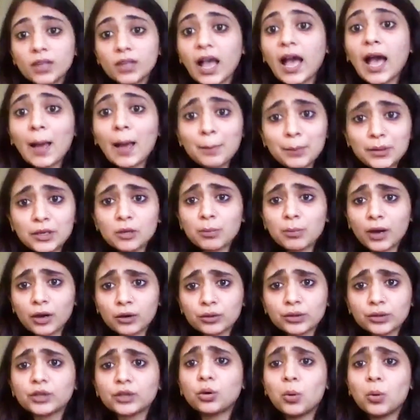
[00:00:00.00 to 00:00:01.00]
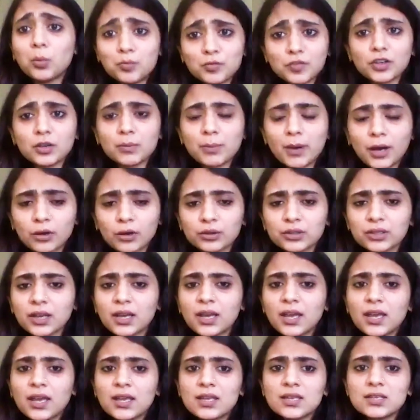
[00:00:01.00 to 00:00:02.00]
happy about and hopeful about.
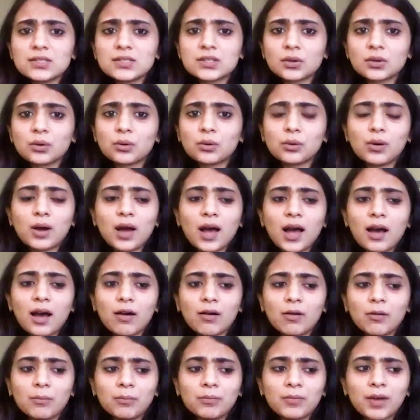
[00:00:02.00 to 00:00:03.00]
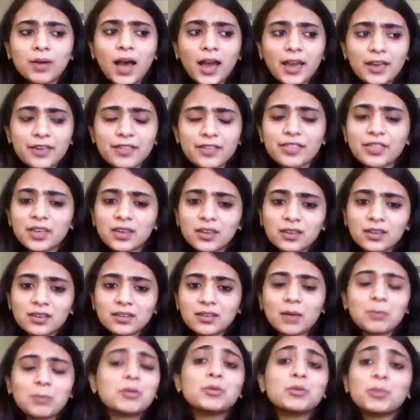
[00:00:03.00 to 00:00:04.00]
So um, I think,
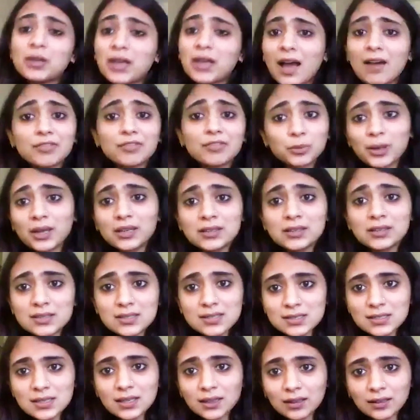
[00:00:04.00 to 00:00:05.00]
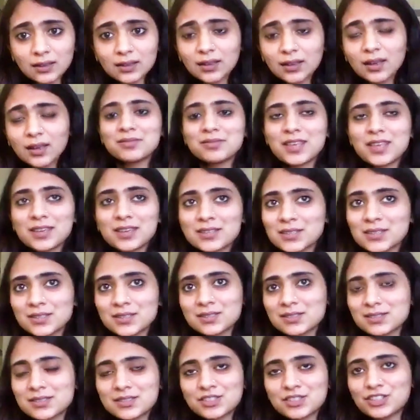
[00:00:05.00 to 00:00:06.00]
I mean, we'll have to wait and see. Things
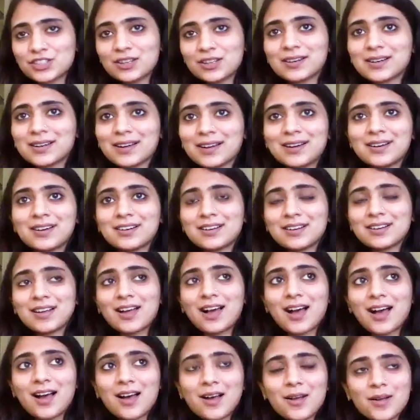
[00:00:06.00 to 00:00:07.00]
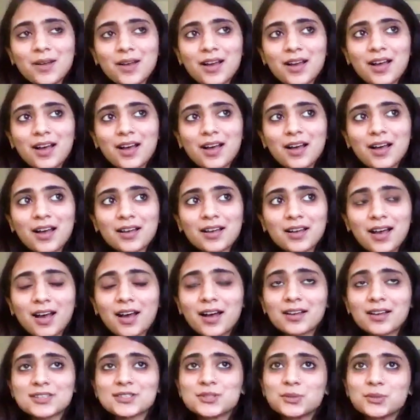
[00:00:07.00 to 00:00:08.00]
in Sri Lanka
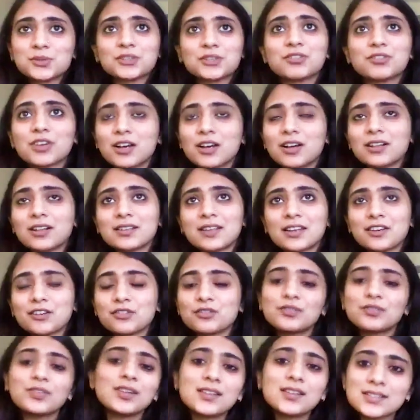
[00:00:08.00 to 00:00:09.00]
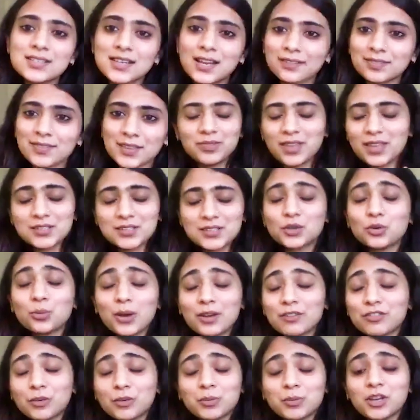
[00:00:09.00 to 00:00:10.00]
are so difficult that it feels like there's
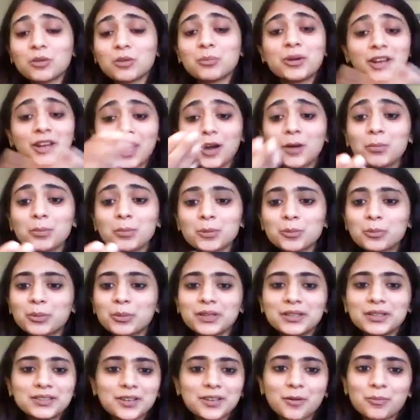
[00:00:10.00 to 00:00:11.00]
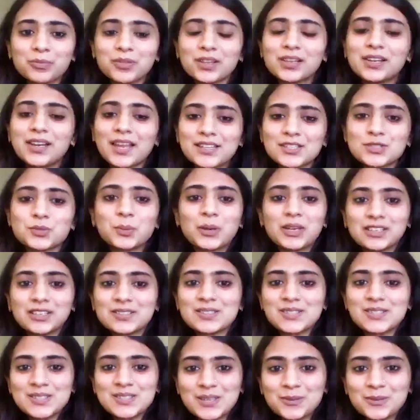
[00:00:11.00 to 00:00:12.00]
nowhere from here but up, but um, let's wait
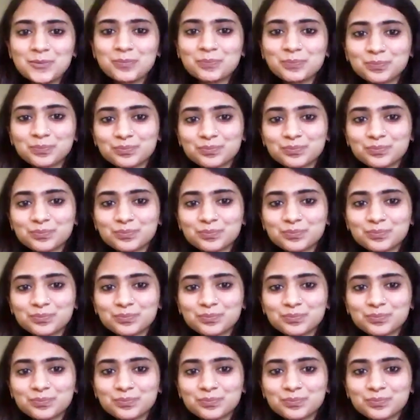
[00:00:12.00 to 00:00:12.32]
and see.